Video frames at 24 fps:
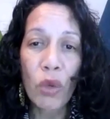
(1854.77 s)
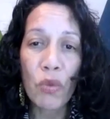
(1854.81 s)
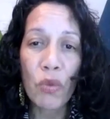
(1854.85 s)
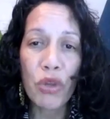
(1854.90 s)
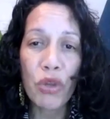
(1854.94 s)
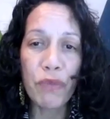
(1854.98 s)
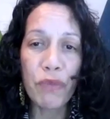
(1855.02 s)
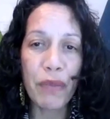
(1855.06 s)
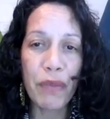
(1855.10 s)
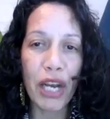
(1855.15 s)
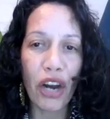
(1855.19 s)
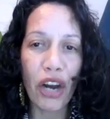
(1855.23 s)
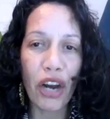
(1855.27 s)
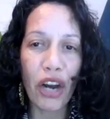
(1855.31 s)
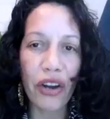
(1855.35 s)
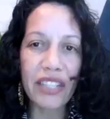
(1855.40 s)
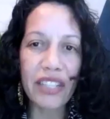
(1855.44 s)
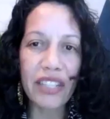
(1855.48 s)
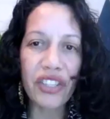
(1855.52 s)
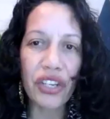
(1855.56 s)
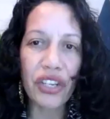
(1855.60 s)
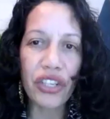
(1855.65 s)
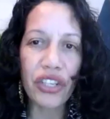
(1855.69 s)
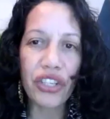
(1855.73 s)
with
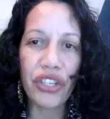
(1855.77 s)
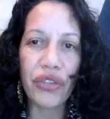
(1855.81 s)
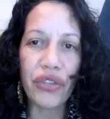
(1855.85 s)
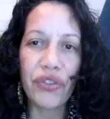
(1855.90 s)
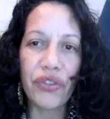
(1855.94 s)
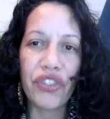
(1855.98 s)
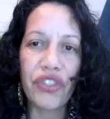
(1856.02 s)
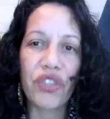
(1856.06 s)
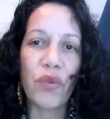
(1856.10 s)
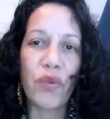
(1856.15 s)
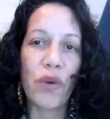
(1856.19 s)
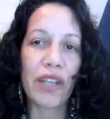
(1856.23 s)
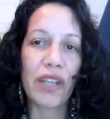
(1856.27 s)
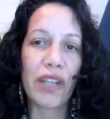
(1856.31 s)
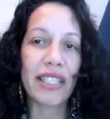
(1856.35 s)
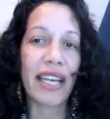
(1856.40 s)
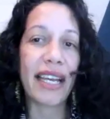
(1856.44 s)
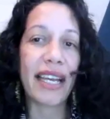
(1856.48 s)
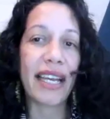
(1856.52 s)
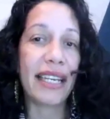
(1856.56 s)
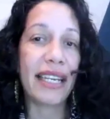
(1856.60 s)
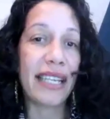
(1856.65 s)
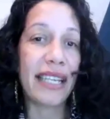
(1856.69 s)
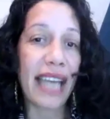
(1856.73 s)
belongings reduced to what
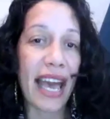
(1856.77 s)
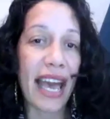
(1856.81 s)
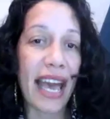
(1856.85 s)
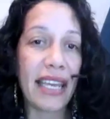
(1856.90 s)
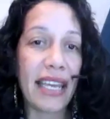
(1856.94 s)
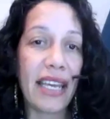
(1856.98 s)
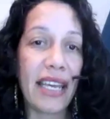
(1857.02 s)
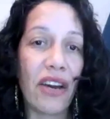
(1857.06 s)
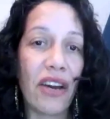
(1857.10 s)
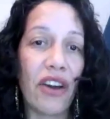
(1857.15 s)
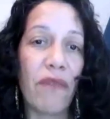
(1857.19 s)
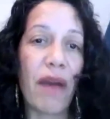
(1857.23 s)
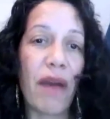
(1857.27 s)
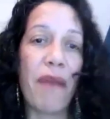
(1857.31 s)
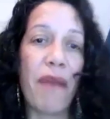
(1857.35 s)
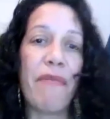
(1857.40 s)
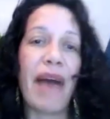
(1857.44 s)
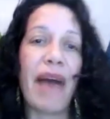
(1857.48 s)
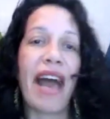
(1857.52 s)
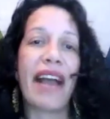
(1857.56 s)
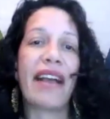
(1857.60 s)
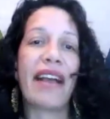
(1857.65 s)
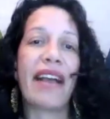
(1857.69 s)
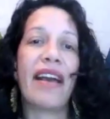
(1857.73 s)
I can carry on my
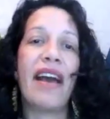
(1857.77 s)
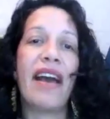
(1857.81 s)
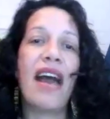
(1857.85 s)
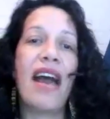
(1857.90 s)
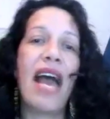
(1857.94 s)
back